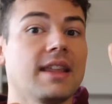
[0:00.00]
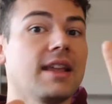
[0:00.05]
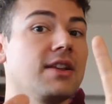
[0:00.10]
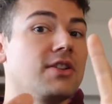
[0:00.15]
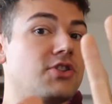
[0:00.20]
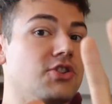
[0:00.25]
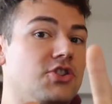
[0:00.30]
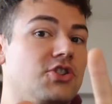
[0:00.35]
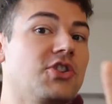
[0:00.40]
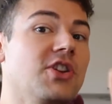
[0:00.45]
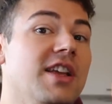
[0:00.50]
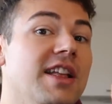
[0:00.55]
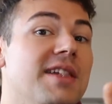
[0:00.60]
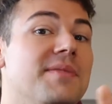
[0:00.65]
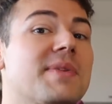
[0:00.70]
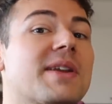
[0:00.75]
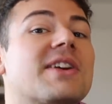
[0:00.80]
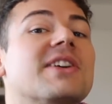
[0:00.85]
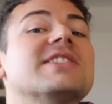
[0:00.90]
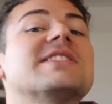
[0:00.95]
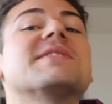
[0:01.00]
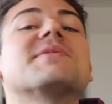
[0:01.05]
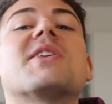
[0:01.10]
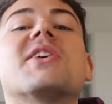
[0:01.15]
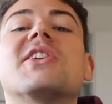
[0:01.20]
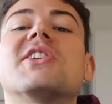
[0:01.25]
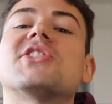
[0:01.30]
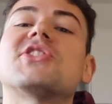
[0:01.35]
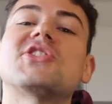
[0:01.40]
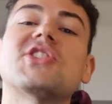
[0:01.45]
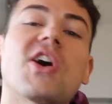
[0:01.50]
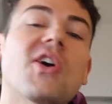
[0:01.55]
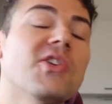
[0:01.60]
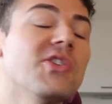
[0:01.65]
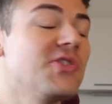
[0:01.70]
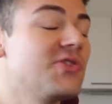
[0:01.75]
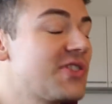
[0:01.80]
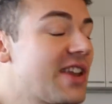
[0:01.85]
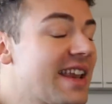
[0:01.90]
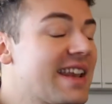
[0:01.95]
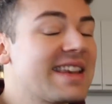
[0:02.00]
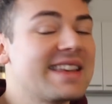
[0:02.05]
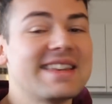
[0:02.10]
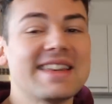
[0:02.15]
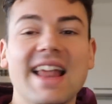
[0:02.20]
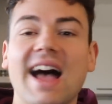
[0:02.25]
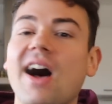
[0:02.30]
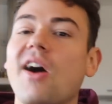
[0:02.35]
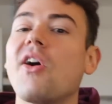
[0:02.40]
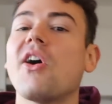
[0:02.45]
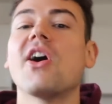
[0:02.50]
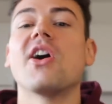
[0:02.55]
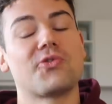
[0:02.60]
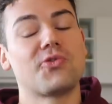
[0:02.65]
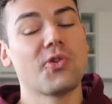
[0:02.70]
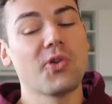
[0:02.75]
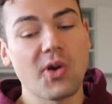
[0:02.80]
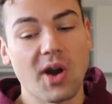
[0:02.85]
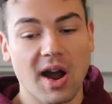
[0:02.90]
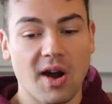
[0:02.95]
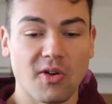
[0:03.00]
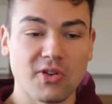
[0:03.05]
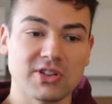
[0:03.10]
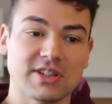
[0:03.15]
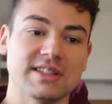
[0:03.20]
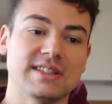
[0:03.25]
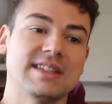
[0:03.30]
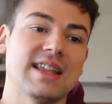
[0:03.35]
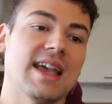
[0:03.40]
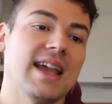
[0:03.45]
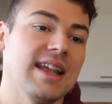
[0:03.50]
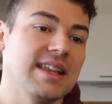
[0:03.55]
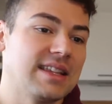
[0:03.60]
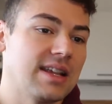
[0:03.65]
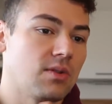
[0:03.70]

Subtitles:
then chill, because I'm gonna show you that now throughout the day.